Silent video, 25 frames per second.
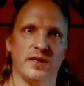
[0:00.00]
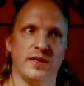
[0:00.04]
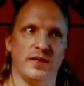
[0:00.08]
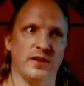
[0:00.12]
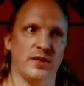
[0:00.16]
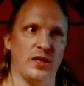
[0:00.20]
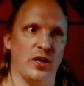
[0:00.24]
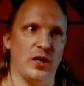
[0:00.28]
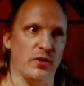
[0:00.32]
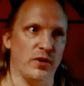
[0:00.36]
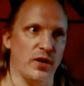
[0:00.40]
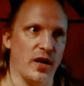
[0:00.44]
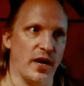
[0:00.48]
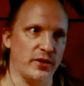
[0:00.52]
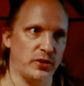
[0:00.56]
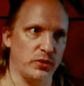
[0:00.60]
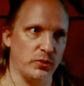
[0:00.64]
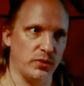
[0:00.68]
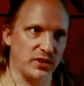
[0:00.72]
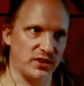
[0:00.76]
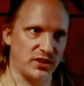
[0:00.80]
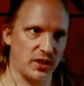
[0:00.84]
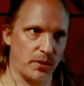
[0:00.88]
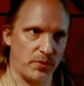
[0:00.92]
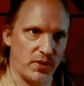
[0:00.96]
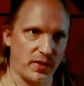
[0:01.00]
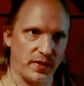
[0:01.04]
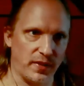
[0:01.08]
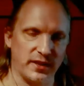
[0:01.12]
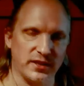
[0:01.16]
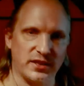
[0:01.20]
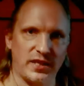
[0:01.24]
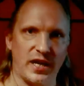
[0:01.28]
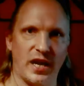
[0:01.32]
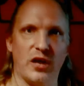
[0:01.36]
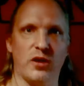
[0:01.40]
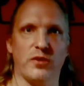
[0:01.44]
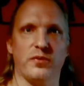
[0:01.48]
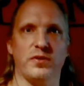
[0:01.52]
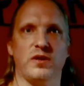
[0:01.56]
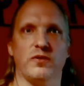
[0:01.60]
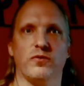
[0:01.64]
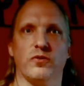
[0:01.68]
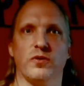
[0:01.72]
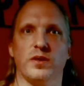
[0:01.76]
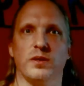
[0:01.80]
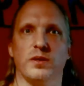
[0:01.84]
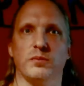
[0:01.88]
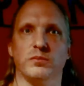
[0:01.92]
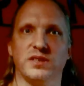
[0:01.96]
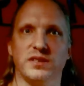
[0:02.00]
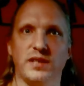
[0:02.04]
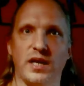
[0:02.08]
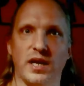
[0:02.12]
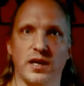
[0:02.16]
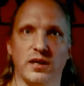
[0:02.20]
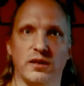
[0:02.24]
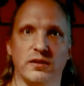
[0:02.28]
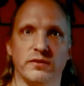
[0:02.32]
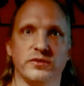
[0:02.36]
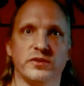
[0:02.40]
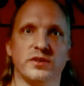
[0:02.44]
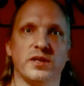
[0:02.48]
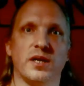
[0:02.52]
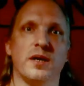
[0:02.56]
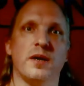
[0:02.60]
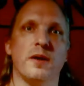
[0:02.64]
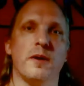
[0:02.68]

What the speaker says: They are not doing something that is healthy for themselves,